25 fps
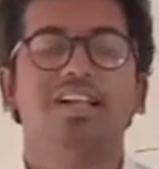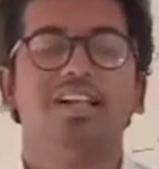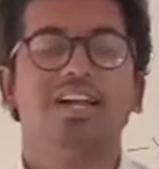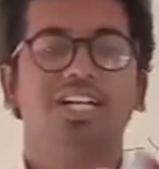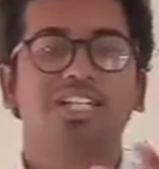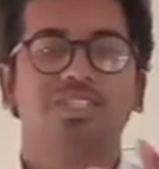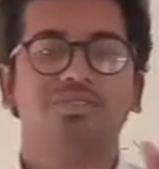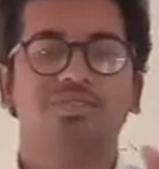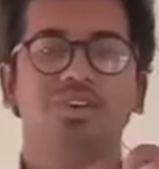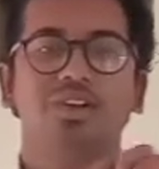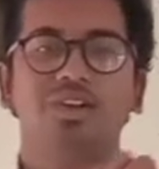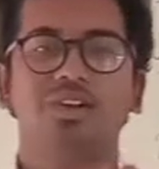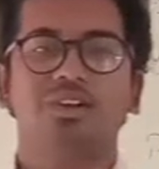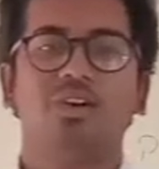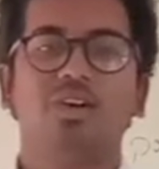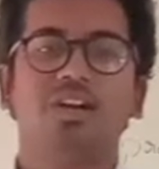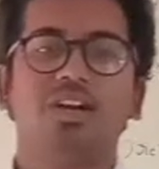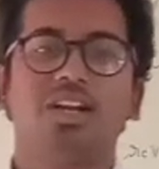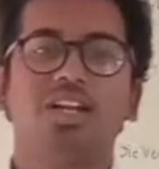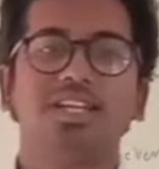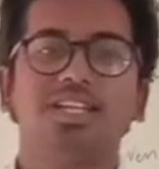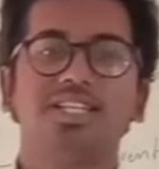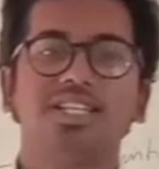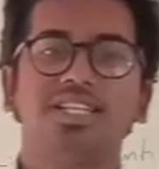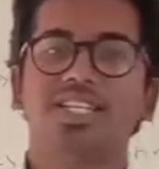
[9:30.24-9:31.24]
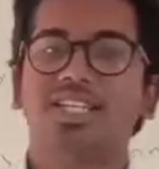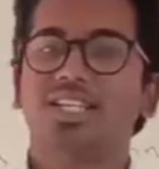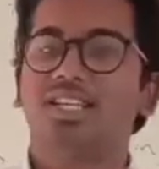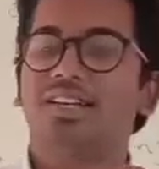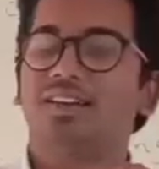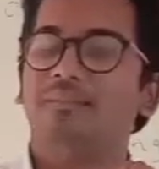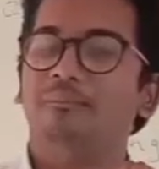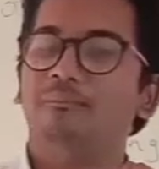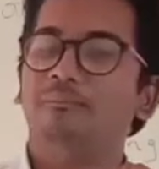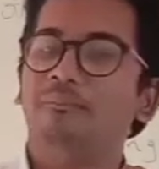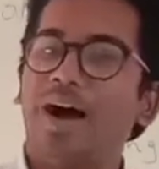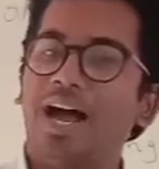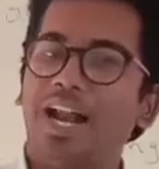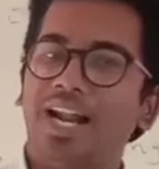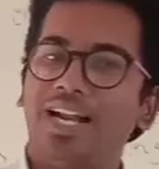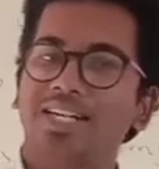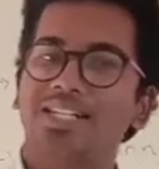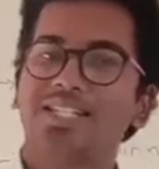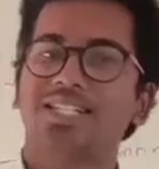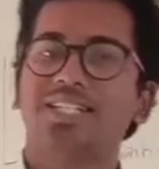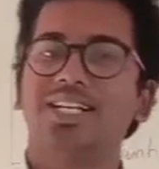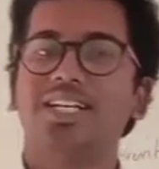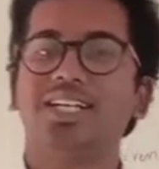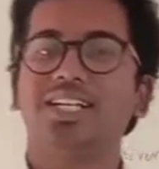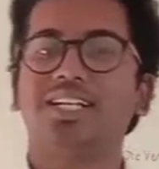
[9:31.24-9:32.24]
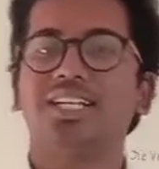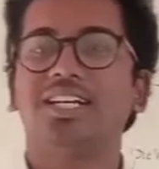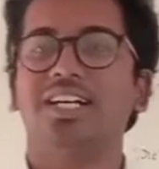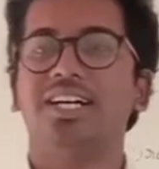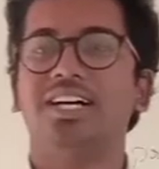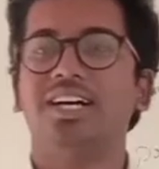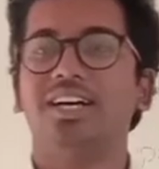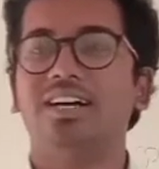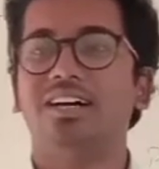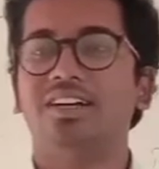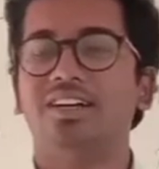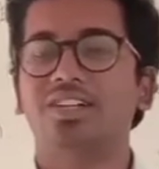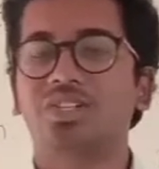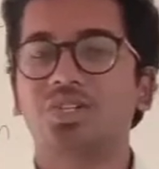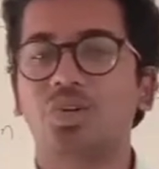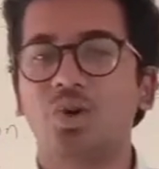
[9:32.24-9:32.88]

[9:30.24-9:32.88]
That's what we call it as balance sheet,